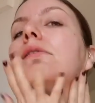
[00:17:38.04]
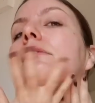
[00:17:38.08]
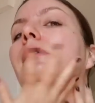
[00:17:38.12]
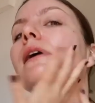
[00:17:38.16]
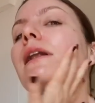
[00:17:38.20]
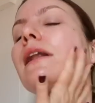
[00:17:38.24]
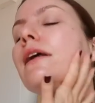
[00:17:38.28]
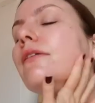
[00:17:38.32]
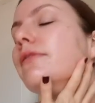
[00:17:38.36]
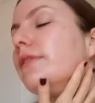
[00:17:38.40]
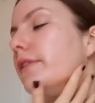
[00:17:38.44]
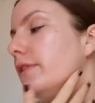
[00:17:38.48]

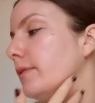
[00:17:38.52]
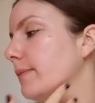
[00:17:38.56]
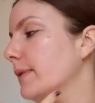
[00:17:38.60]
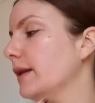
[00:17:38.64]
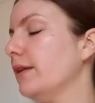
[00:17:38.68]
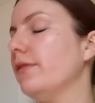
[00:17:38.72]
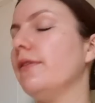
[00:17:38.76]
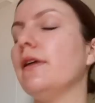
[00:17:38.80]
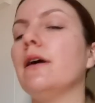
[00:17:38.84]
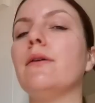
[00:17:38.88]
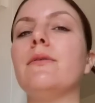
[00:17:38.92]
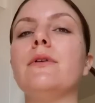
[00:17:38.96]
I love the
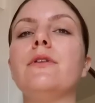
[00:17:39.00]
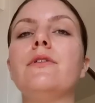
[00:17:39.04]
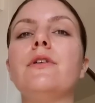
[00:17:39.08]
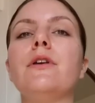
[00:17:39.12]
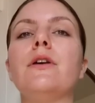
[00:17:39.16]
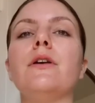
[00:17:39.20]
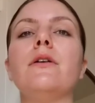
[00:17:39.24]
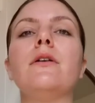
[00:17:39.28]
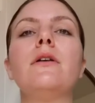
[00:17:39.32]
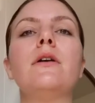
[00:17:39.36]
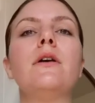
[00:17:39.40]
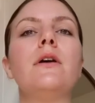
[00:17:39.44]
smell of that one
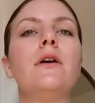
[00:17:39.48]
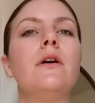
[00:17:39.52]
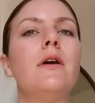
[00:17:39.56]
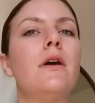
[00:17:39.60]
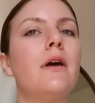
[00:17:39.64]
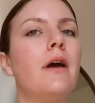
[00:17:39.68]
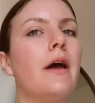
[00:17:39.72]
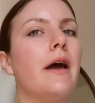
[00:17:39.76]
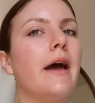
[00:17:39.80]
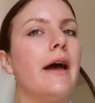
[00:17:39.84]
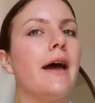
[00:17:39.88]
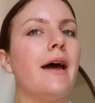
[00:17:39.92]
too.
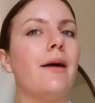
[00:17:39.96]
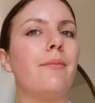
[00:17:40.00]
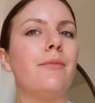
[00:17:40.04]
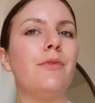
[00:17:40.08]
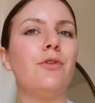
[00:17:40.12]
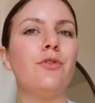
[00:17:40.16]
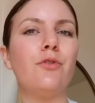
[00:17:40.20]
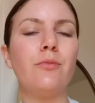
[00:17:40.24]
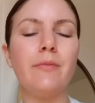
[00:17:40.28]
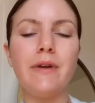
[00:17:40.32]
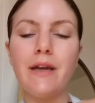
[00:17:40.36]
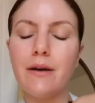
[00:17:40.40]

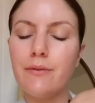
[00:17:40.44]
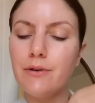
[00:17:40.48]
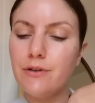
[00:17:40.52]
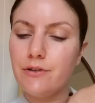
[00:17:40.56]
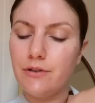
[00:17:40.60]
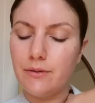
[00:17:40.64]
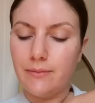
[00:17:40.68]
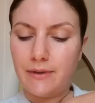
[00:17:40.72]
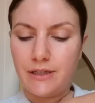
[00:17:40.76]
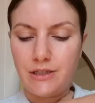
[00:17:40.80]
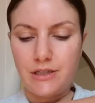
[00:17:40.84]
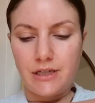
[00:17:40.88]
Normally I would
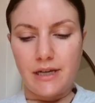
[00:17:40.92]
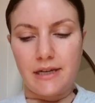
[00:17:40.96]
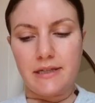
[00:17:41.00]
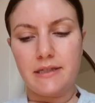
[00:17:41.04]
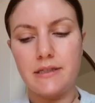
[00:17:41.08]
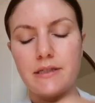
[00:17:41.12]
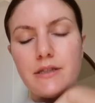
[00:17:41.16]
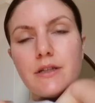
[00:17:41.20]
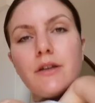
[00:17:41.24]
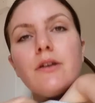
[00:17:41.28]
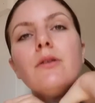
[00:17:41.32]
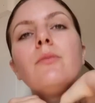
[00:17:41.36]
do my
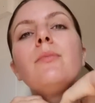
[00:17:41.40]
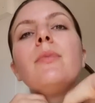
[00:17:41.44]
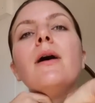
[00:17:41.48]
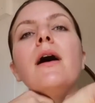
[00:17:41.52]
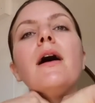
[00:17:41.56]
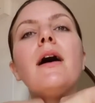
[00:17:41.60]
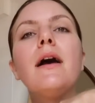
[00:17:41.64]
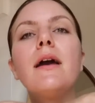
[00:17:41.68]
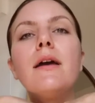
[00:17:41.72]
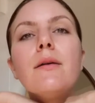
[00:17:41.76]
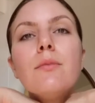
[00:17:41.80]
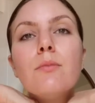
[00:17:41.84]
chest too,
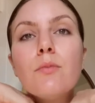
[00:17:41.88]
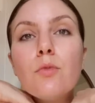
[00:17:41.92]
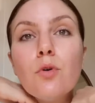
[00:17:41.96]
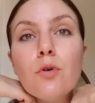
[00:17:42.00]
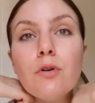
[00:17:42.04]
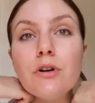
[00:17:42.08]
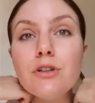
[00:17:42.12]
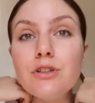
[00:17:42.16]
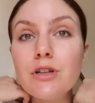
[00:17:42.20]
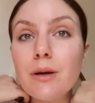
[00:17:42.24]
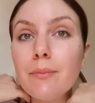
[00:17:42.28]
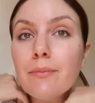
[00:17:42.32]
but I
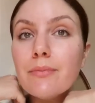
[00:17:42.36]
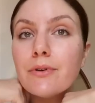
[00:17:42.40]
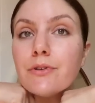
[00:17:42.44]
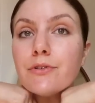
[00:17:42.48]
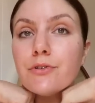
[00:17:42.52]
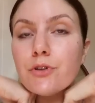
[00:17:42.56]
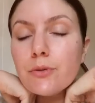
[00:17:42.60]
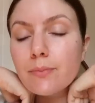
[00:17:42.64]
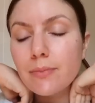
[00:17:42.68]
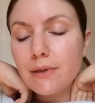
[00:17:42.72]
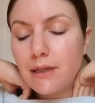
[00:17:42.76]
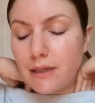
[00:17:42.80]
wore a jumper
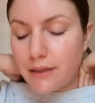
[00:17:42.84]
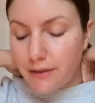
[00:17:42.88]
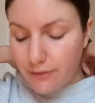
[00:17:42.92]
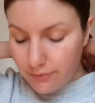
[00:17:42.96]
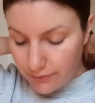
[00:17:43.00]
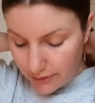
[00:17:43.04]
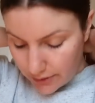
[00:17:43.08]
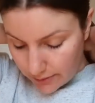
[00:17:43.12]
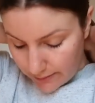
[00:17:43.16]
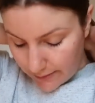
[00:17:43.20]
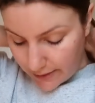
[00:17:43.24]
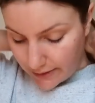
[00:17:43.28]
stupidly to
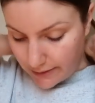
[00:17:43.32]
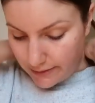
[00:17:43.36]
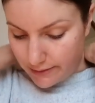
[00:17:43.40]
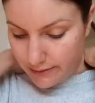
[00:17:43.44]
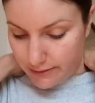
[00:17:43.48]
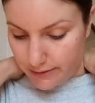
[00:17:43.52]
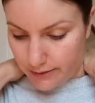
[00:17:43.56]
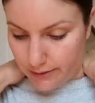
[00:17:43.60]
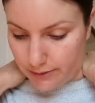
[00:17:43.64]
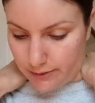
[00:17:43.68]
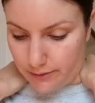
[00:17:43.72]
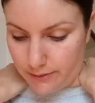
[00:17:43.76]
film this,
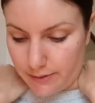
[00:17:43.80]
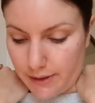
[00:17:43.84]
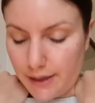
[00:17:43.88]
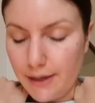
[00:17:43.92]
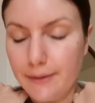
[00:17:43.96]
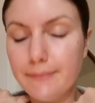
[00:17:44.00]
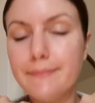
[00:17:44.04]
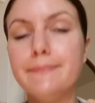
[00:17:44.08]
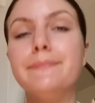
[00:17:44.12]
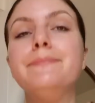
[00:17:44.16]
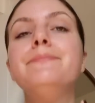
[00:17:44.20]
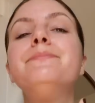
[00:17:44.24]
so
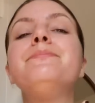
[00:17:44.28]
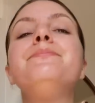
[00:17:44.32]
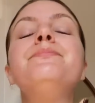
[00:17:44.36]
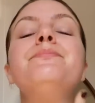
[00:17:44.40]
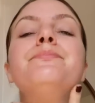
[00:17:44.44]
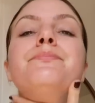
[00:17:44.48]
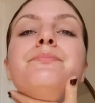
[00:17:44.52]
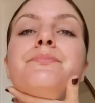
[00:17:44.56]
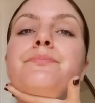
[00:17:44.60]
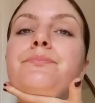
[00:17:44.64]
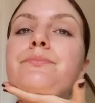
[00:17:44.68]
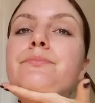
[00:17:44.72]

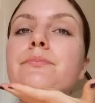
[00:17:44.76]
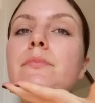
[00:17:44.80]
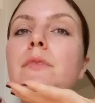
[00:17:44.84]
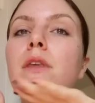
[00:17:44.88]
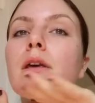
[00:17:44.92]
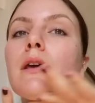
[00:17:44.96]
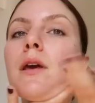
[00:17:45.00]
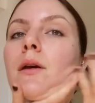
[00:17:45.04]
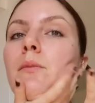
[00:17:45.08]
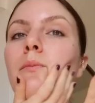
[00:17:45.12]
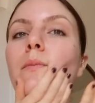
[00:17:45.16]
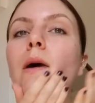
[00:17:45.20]

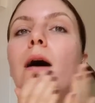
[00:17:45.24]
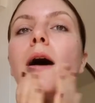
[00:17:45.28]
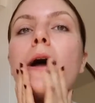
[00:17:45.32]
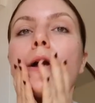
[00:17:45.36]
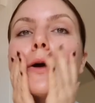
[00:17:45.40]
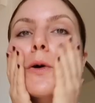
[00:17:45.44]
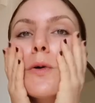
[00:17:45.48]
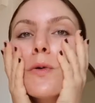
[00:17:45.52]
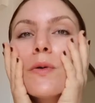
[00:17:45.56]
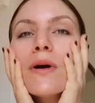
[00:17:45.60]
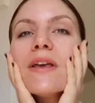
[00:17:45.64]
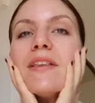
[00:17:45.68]
but
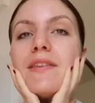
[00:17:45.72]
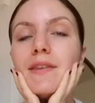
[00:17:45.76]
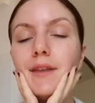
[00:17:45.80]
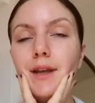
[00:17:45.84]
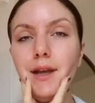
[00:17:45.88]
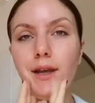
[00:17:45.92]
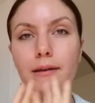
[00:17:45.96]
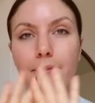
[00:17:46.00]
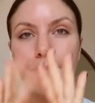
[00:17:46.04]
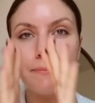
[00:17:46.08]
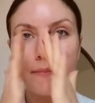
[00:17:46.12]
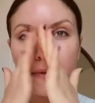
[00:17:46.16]
I always
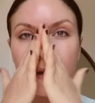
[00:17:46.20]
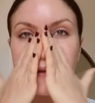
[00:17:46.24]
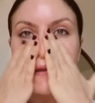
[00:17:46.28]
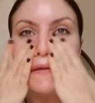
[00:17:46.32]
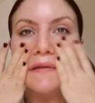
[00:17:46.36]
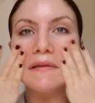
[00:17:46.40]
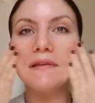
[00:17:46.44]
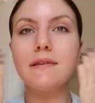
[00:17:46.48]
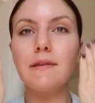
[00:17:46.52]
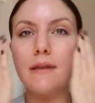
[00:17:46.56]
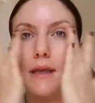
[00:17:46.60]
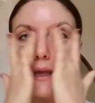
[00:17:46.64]
say
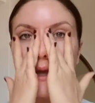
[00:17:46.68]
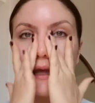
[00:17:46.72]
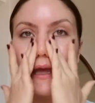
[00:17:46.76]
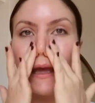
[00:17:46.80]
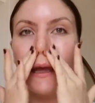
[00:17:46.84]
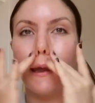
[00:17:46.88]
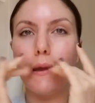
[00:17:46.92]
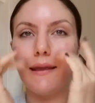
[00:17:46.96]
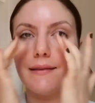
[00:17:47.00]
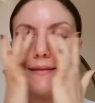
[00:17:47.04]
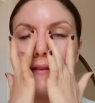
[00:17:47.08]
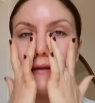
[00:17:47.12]

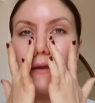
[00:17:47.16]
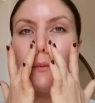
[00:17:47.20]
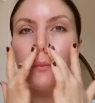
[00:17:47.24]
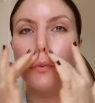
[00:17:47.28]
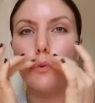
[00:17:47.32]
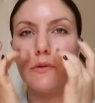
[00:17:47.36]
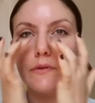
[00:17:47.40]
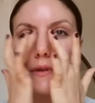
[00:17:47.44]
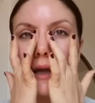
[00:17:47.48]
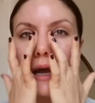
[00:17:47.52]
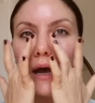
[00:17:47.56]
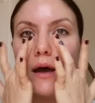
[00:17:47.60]
skincare is
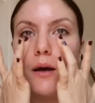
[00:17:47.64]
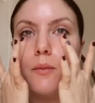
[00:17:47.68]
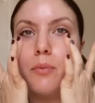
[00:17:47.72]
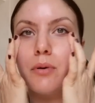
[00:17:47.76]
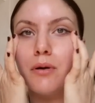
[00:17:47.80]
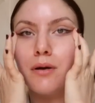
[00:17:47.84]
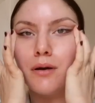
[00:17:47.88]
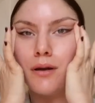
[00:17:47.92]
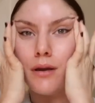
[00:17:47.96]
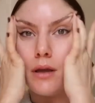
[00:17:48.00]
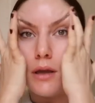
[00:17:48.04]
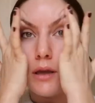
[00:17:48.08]
nipples
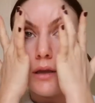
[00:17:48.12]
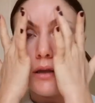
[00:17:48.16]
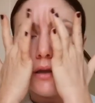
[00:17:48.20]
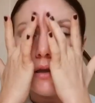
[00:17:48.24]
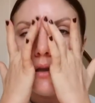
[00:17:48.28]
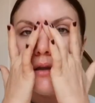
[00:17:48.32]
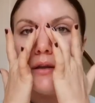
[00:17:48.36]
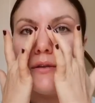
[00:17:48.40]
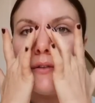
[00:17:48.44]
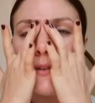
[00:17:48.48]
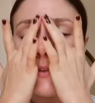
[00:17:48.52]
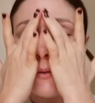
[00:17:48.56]
up.
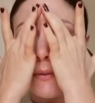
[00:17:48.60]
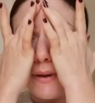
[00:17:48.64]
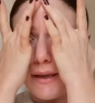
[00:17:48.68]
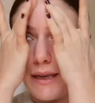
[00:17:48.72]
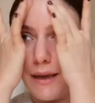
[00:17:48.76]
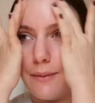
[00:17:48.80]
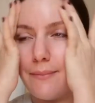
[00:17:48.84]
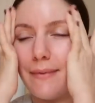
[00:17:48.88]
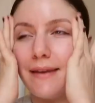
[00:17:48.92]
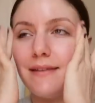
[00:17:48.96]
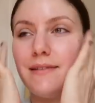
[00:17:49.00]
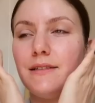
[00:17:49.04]
So I
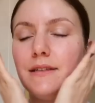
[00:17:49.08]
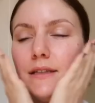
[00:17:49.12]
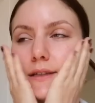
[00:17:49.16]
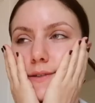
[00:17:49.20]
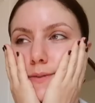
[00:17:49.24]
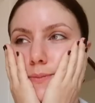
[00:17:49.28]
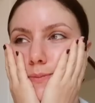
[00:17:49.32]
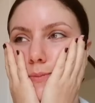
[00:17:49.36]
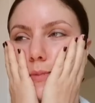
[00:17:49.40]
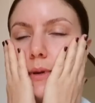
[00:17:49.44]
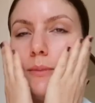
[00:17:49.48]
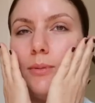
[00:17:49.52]
get
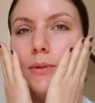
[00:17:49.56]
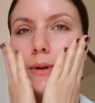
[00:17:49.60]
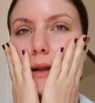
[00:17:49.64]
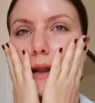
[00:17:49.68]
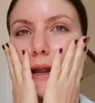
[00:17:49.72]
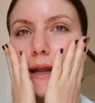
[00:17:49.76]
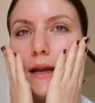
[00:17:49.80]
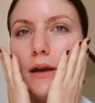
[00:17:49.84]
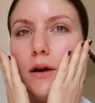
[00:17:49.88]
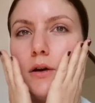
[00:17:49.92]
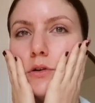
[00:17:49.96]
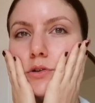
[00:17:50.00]
messages, people are
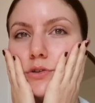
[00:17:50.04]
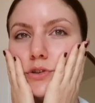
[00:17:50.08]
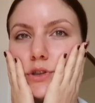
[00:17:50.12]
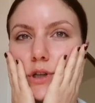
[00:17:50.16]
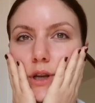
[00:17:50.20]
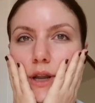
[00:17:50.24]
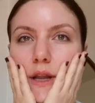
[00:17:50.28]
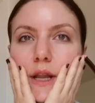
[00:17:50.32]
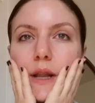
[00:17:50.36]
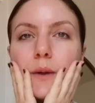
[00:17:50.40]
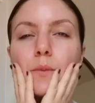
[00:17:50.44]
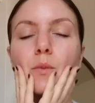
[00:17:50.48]
like, oh,
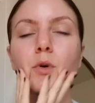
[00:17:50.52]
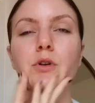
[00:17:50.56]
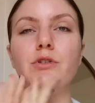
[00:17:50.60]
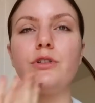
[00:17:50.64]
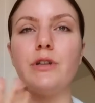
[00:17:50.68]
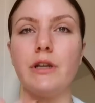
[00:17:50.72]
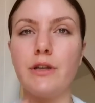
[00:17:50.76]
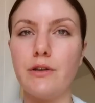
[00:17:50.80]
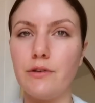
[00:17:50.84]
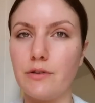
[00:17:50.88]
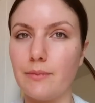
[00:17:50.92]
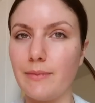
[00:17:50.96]
what
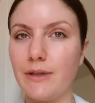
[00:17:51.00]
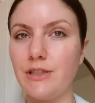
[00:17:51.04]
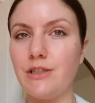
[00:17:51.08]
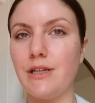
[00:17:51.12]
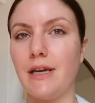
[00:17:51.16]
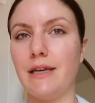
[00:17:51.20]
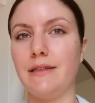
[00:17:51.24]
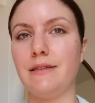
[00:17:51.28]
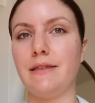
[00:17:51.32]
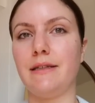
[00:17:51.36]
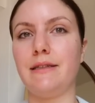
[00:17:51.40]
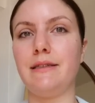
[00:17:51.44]
should I use on my
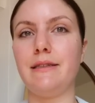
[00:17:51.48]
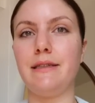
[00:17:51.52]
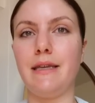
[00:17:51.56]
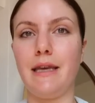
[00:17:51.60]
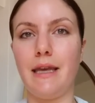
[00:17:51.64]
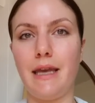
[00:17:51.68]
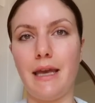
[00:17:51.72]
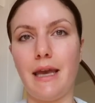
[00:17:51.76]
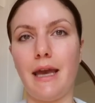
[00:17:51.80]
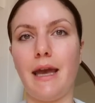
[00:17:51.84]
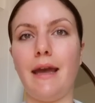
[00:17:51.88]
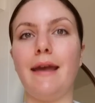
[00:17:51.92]
chest? Like,
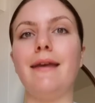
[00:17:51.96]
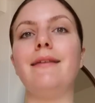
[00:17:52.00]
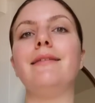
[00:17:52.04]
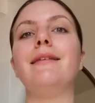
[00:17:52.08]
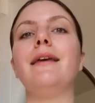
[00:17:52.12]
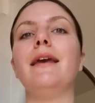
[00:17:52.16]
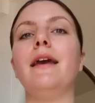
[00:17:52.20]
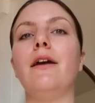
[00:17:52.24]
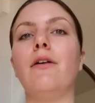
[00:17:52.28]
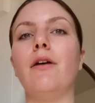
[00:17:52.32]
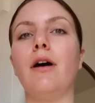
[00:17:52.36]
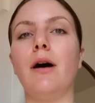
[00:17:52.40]
skincare is
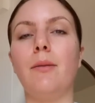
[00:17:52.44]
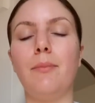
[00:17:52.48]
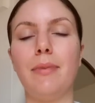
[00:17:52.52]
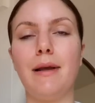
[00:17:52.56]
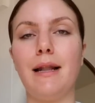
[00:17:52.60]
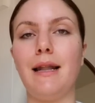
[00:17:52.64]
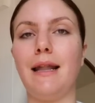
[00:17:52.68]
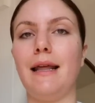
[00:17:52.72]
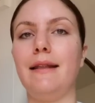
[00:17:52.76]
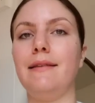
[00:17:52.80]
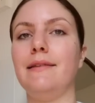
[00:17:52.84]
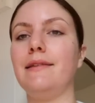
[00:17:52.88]
here up,
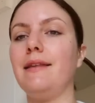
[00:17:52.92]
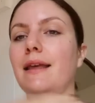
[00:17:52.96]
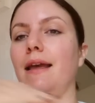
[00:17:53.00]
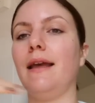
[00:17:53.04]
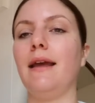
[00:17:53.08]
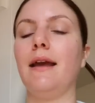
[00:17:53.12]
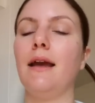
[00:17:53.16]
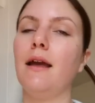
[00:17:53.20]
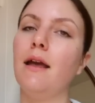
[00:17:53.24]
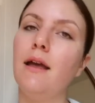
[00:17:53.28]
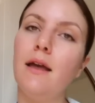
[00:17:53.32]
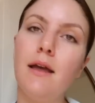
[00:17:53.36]

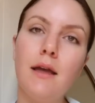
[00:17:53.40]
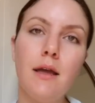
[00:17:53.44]
cleansing,